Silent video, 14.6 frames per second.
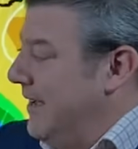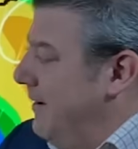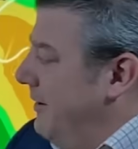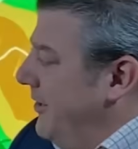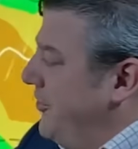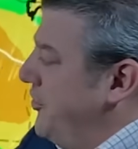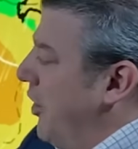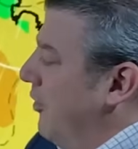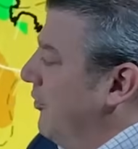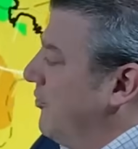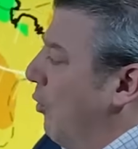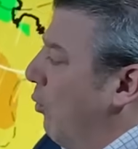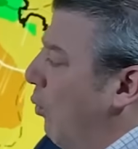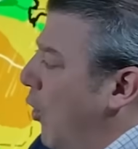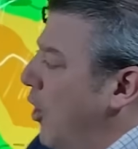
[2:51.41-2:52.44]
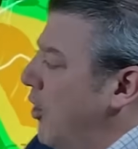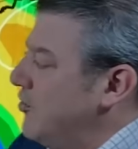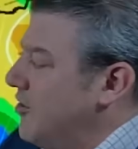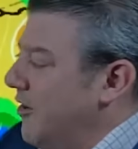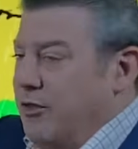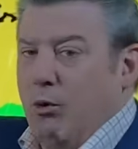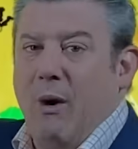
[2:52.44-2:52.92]
it shows the worst
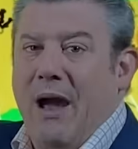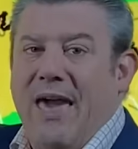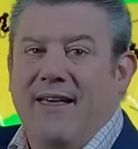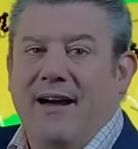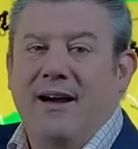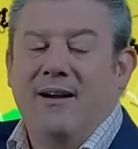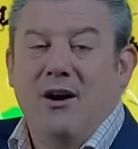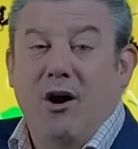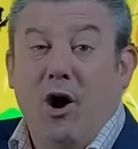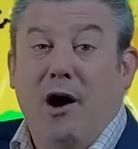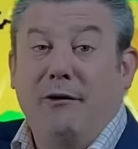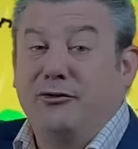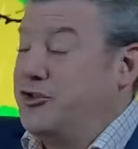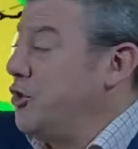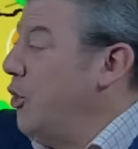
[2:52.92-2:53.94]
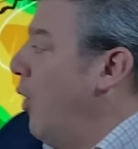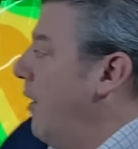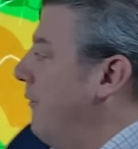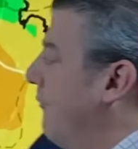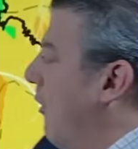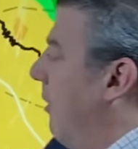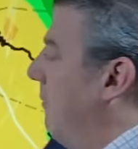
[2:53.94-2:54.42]
of the weather offshore
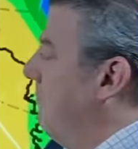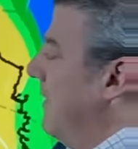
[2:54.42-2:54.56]
from